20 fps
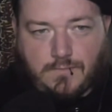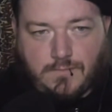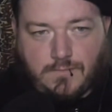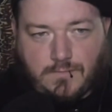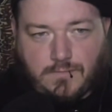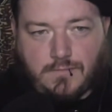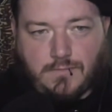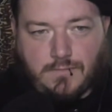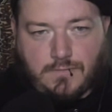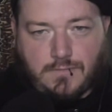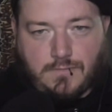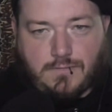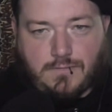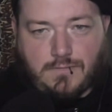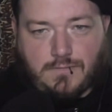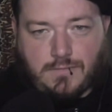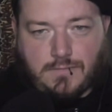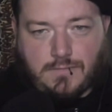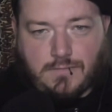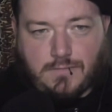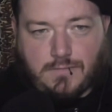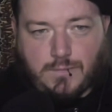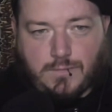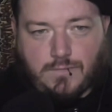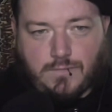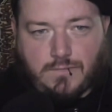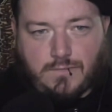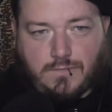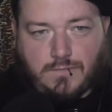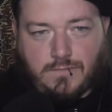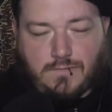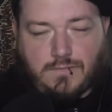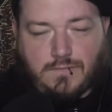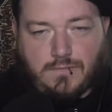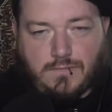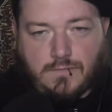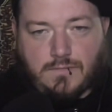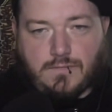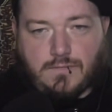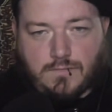
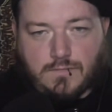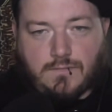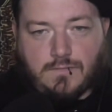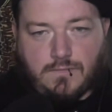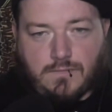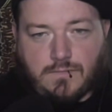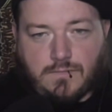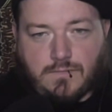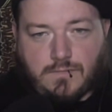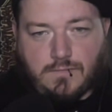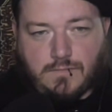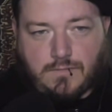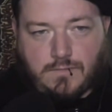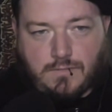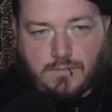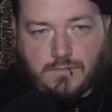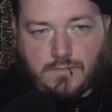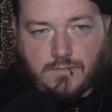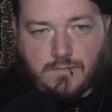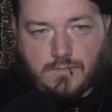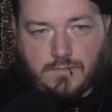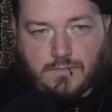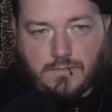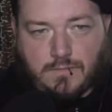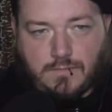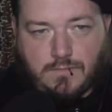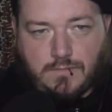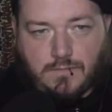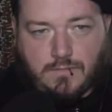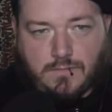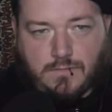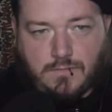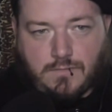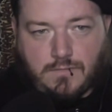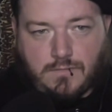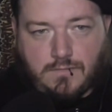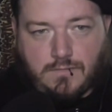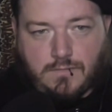The person shown says nothing.